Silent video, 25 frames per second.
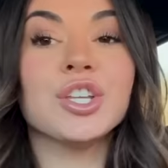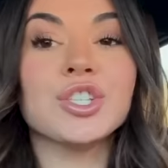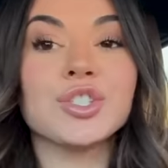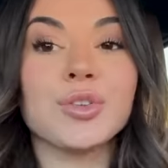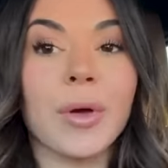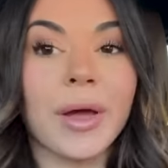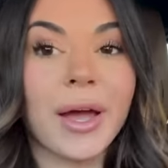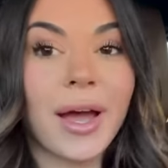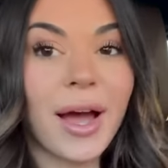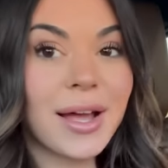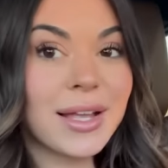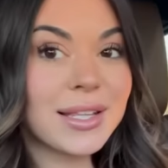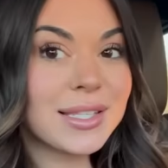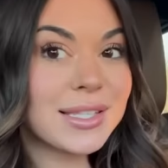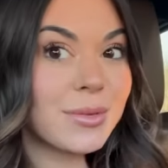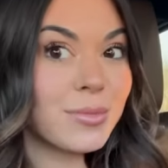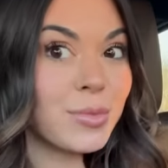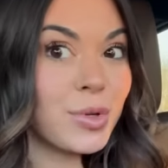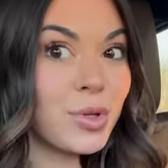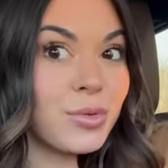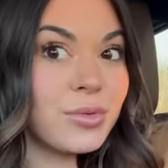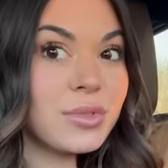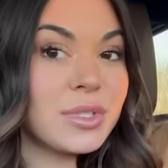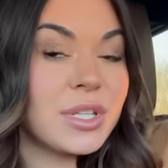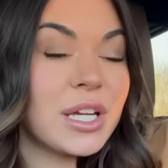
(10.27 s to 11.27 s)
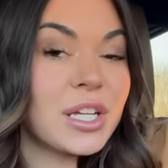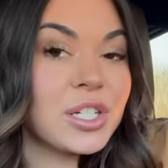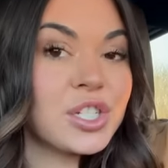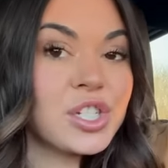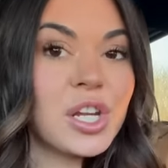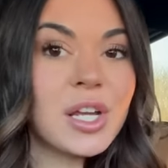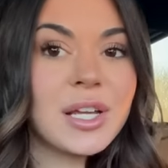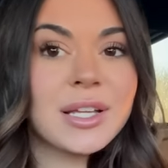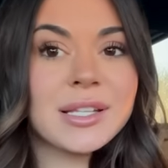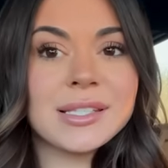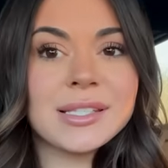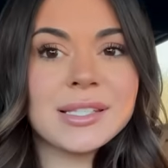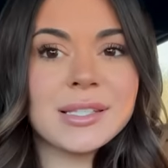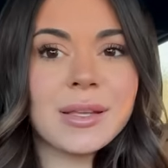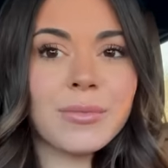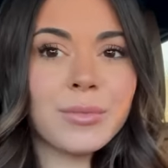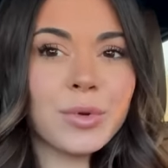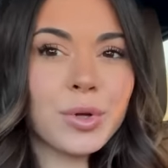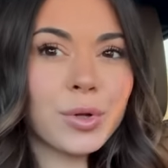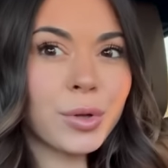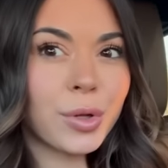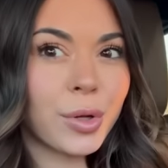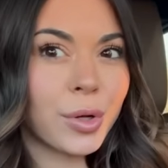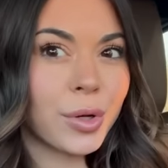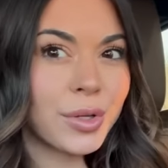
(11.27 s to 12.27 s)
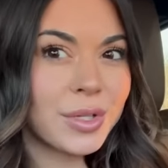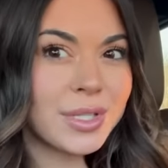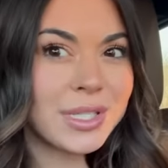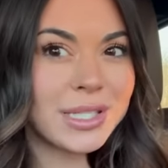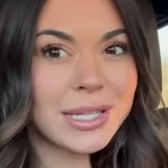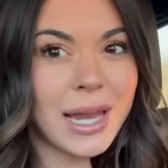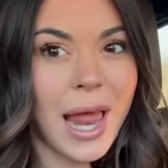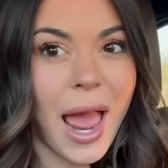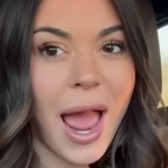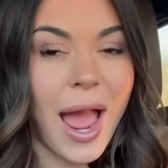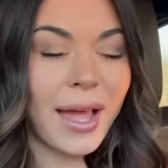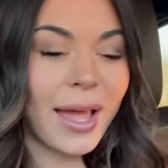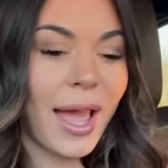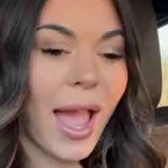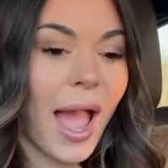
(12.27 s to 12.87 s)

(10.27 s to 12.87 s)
So I got some new dishes, some new little snack